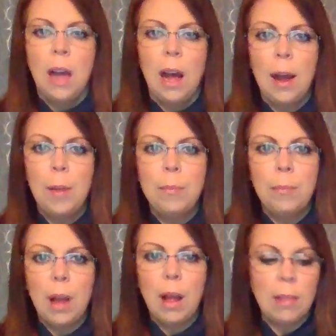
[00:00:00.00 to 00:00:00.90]
A
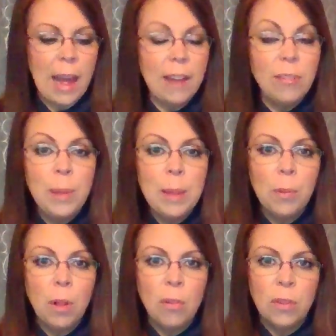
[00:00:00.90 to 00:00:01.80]
lot of
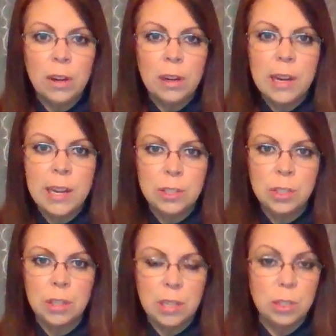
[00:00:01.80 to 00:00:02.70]
people over
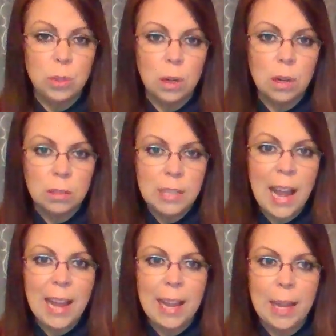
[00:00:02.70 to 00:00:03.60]
historical
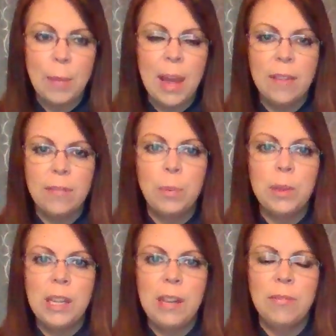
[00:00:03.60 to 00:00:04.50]
time have
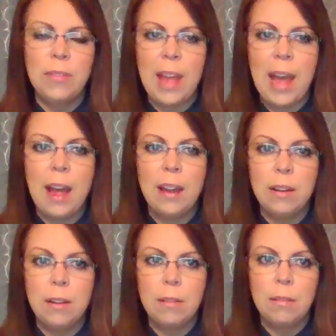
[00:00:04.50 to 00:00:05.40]
believed that
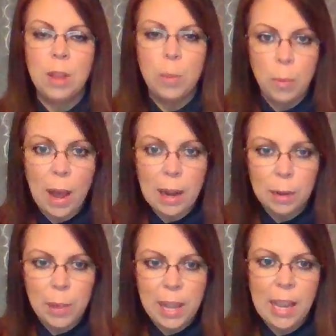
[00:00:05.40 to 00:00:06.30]
the
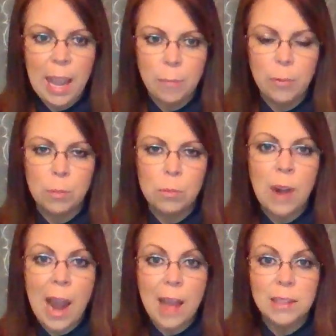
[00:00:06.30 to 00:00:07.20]
bubonic plague came from
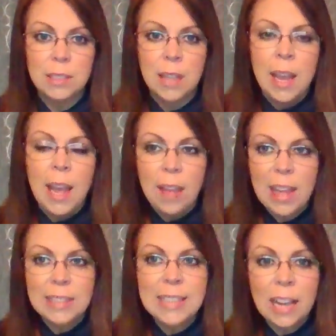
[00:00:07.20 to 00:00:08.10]
rats.
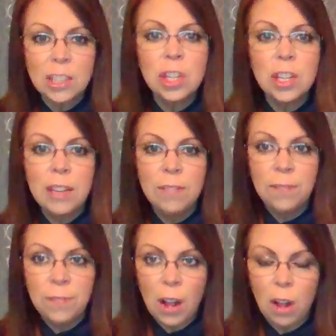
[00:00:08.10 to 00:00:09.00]
And that's actually
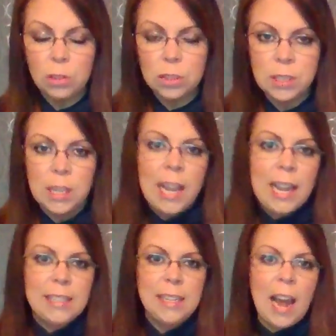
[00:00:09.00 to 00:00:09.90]
false.
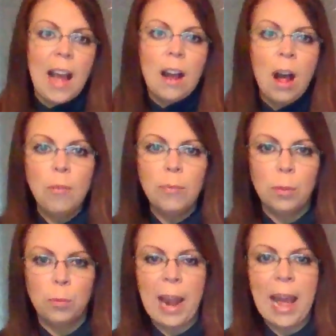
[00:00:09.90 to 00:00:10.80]
It did not come
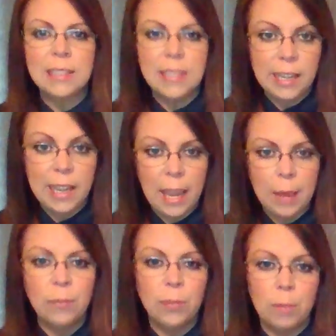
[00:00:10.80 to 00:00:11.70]
from rats, it
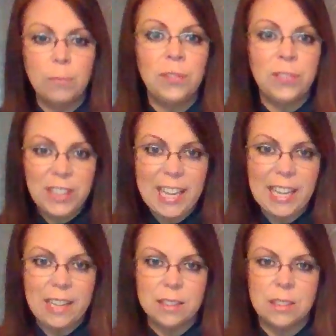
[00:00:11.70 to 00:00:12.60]
came from
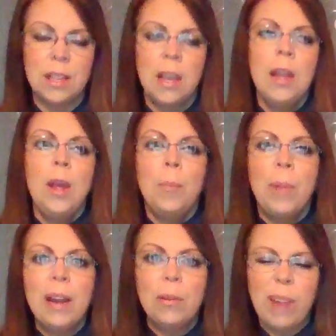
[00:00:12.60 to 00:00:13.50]
fleas.
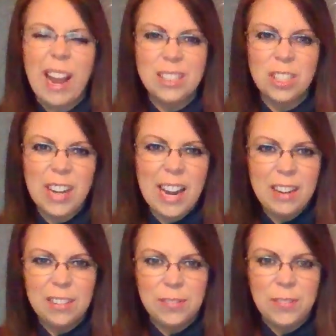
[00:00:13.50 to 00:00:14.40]
But rats are
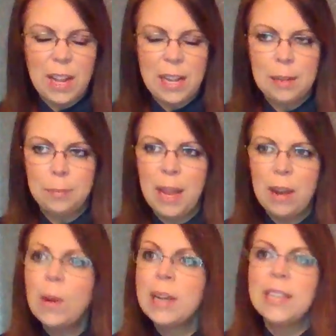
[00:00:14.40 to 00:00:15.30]
kind of, I don't
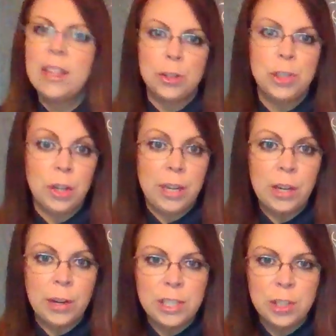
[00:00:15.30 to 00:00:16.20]
want to say they're dirty
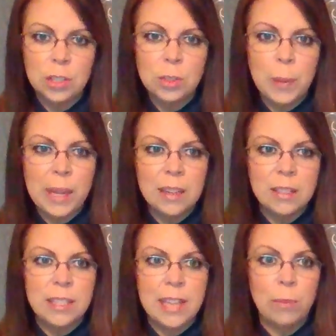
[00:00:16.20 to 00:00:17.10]
creatures
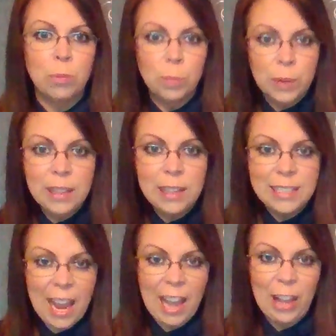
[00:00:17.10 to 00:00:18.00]
because they
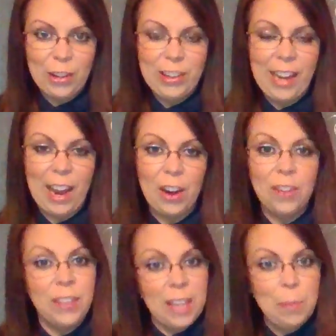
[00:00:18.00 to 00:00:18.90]
really take good care
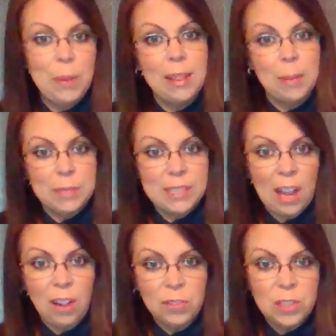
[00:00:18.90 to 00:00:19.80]
of keeping
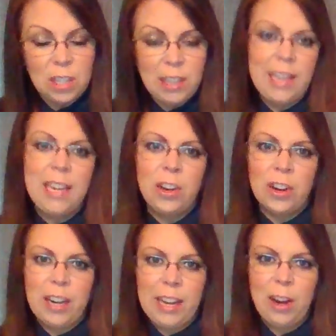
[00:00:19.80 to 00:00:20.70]
themselves clean.
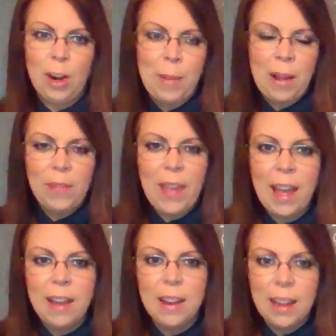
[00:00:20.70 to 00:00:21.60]
You're going to hear about
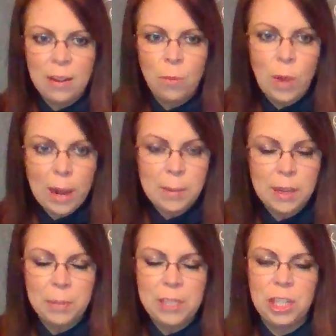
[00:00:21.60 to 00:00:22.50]
that in what I'm
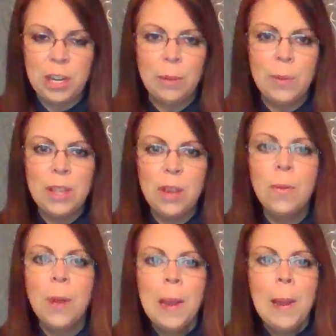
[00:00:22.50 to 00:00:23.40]
going to be sharing with you.